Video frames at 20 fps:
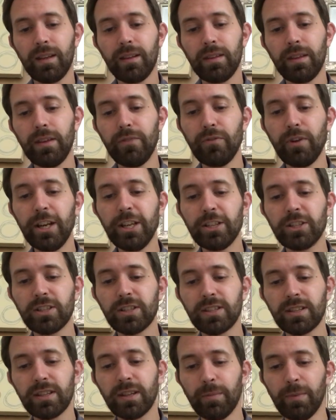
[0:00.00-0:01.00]
They
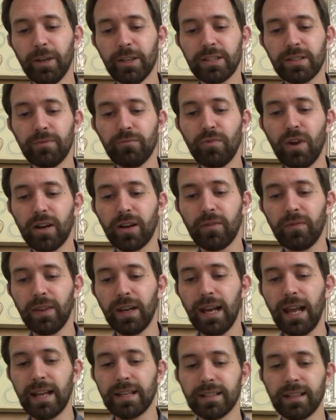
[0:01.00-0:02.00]
reached the bottom rung of the
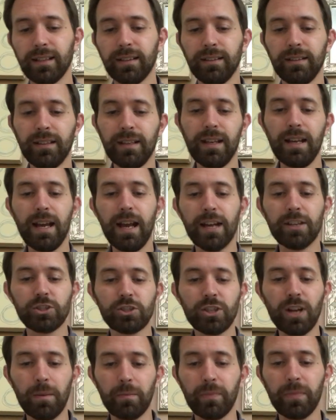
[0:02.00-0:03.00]
ladder and
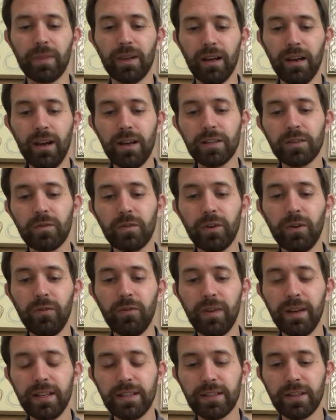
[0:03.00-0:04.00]
jumped the last few
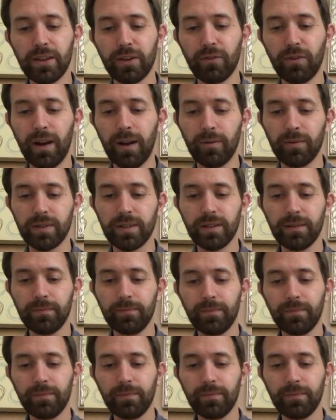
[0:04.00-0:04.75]
feet to the ground.